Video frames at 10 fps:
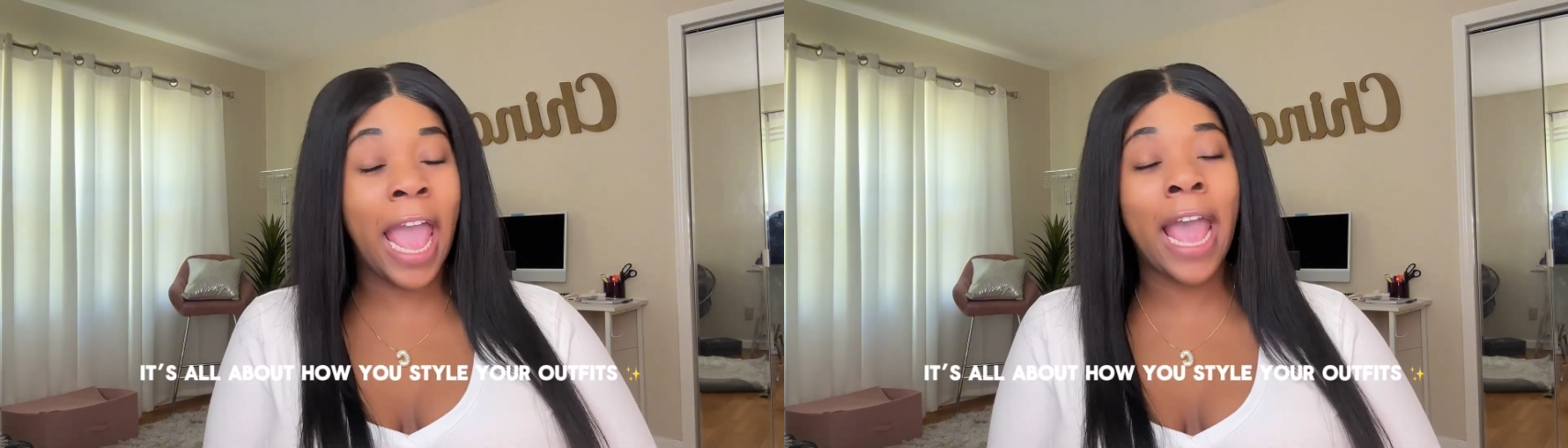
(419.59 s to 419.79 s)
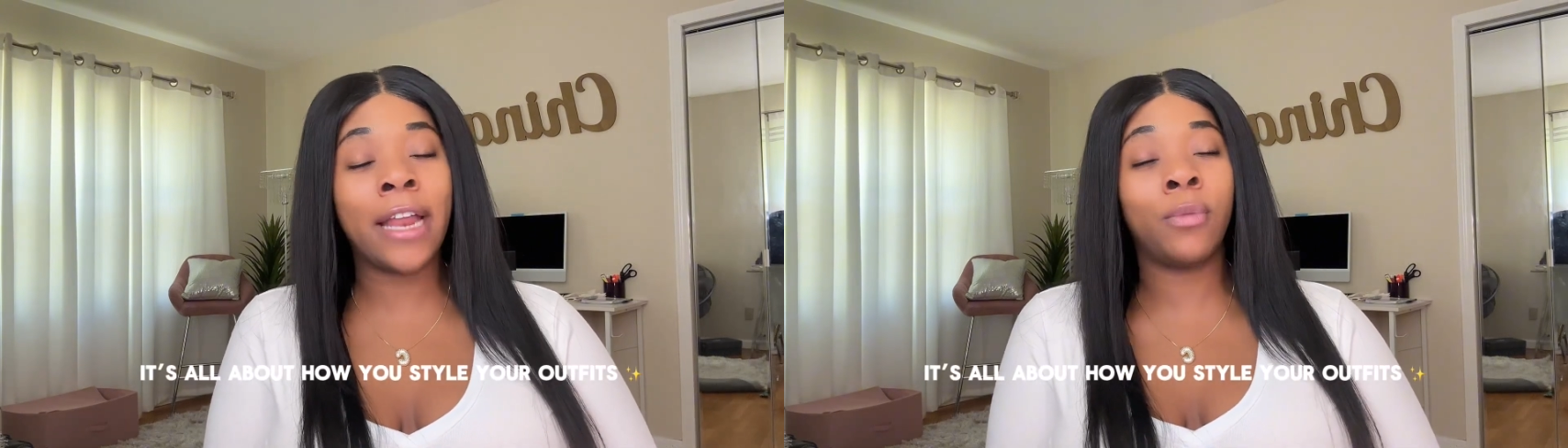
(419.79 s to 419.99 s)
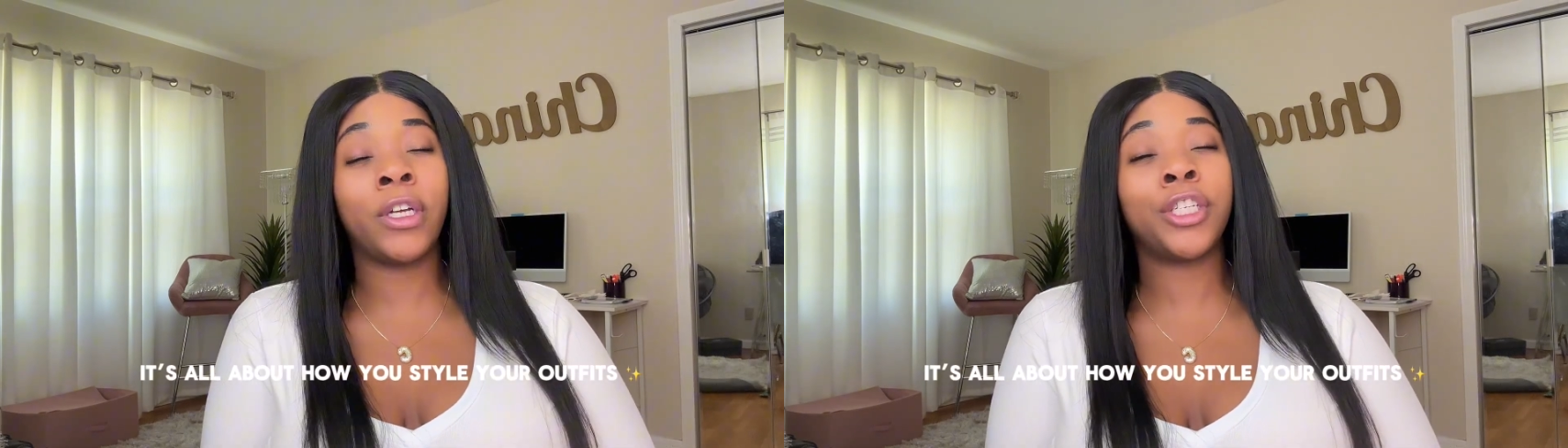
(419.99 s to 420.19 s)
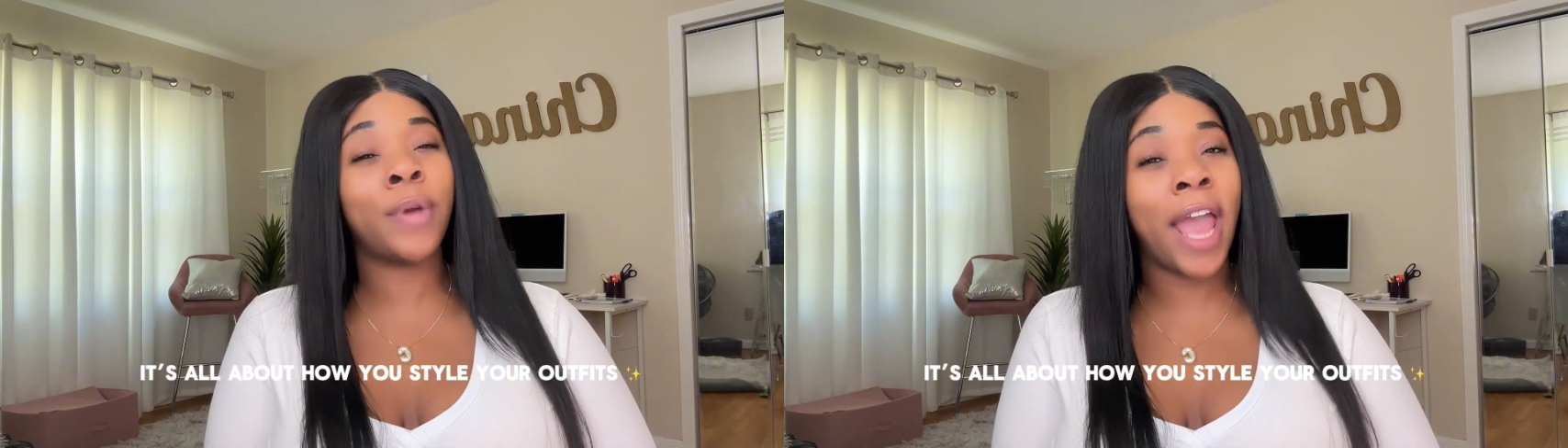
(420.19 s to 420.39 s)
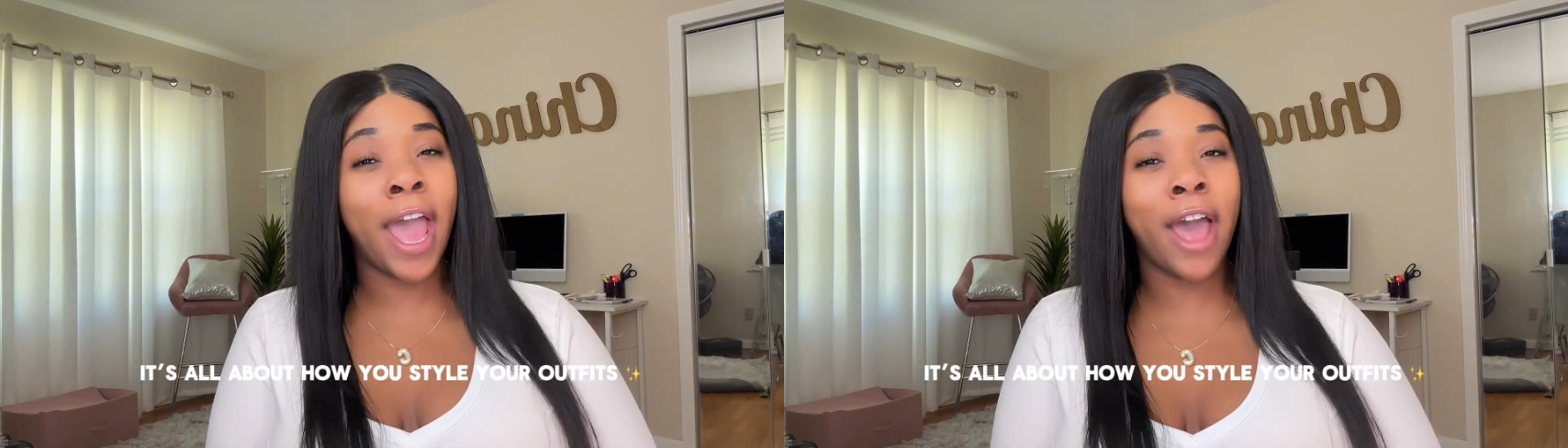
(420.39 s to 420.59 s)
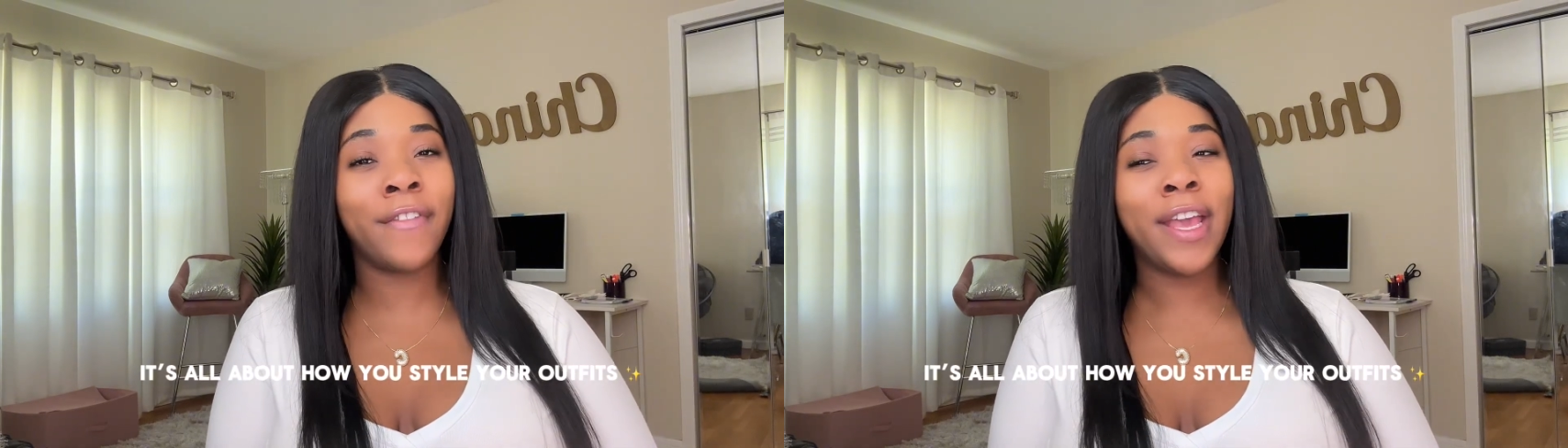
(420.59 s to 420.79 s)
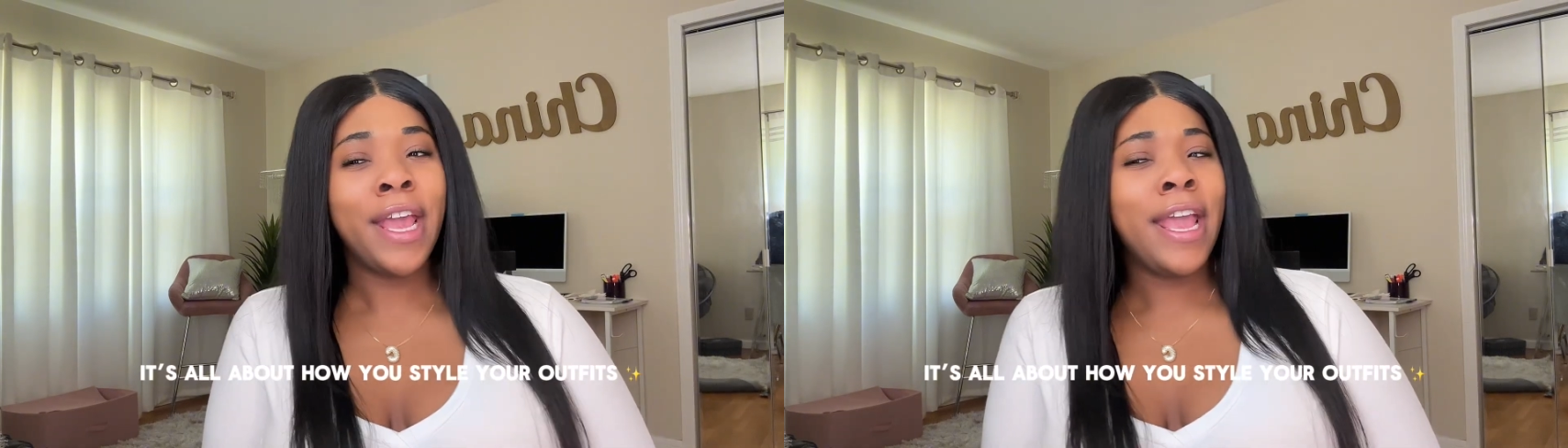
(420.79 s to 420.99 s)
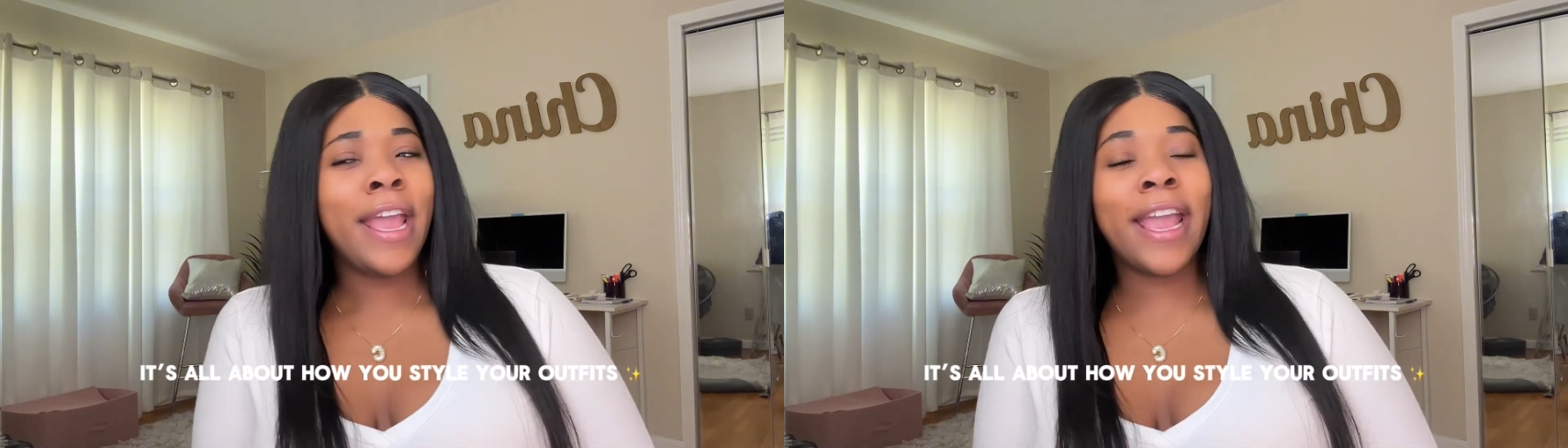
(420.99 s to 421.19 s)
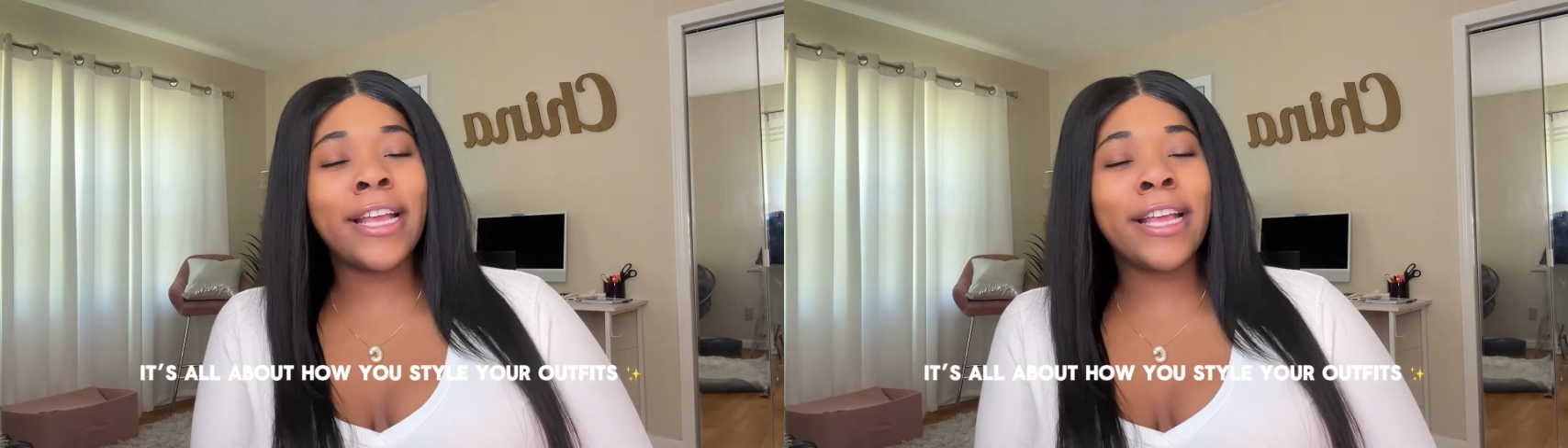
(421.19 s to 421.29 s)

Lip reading: at and what you have, and